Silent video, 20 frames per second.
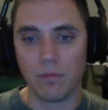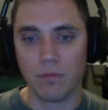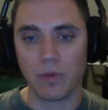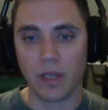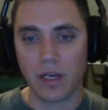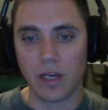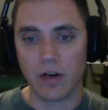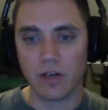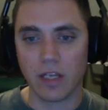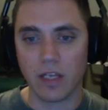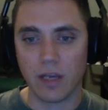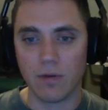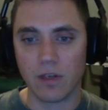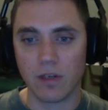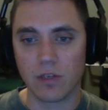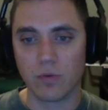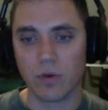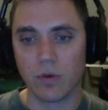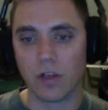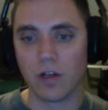player
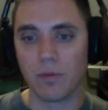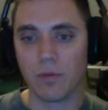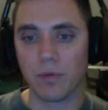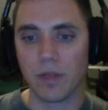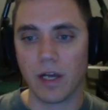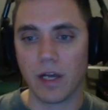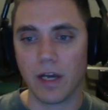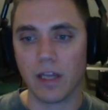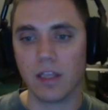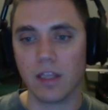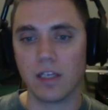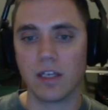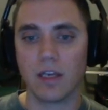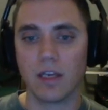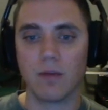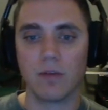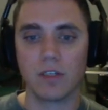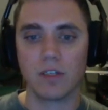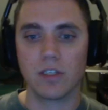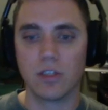damage will apply the
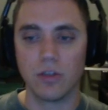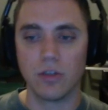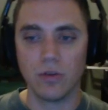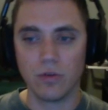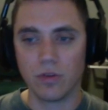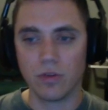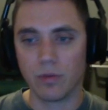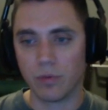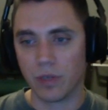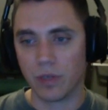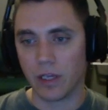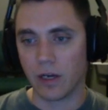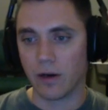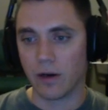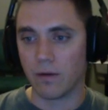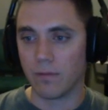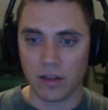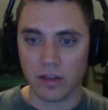damage to the player.